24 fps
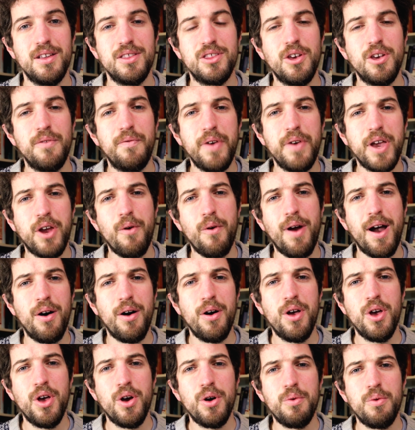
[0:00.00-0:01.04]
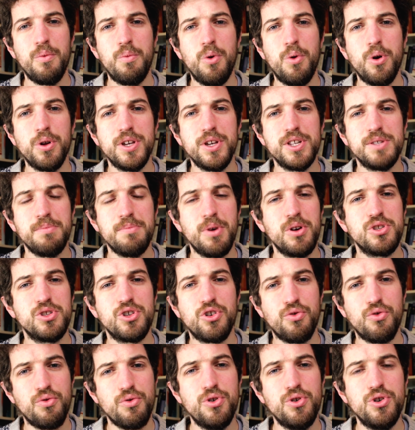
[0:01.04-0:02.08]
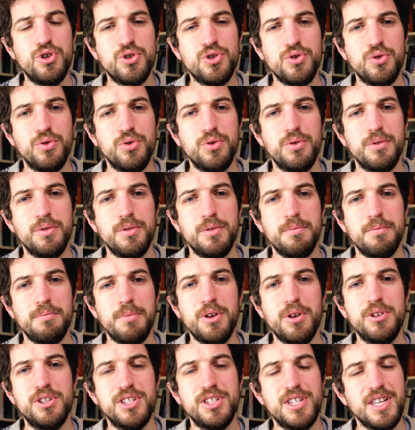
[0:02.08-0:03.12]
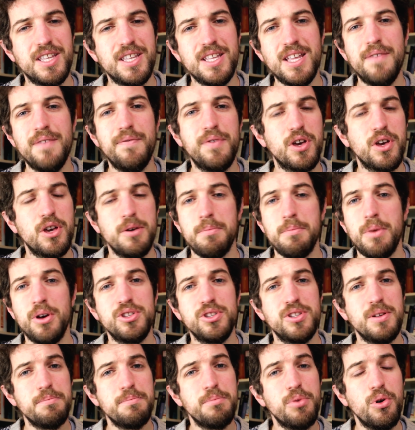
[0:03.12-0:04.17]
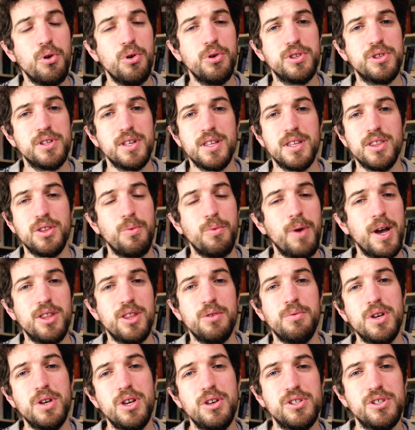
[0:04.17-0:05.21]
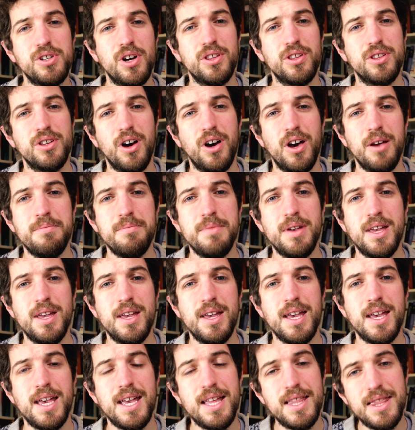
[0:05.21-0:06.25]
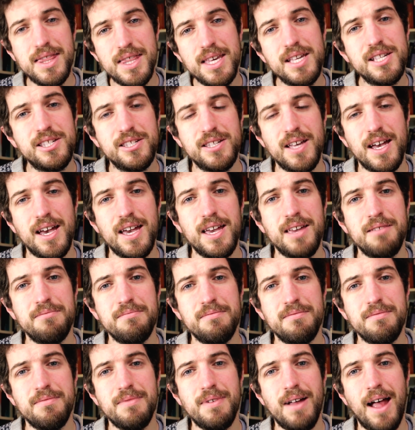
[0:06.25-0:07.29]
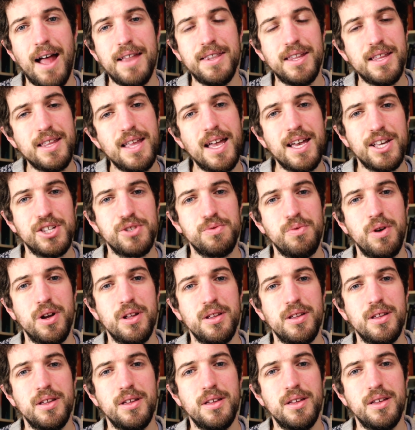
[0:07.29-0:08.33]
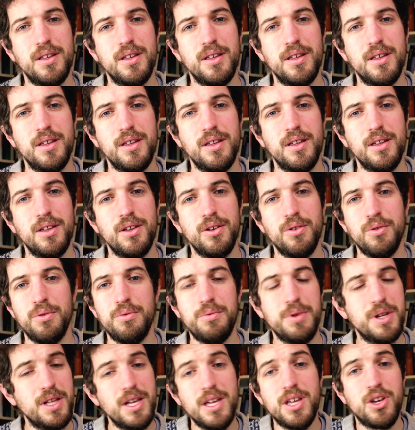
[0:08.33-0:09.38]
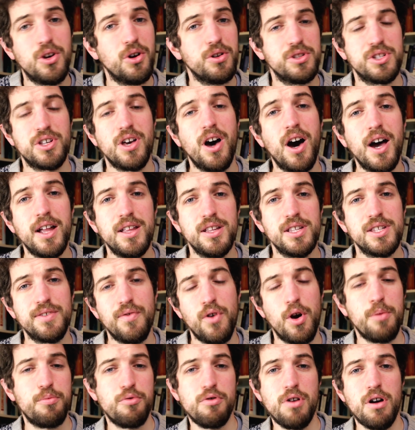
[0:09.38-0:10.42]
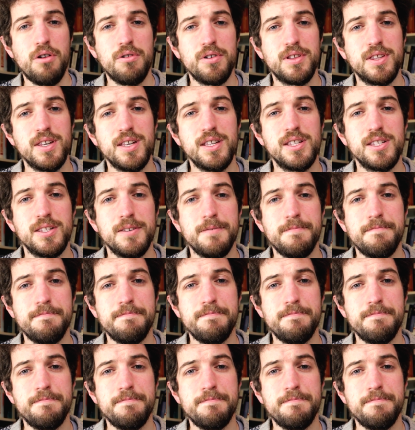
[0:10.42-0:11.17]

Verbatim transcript: to figure out what is most crucial, most significant, most important in the way that we use our time in this day and the next one. We need God's guidance for our priorities.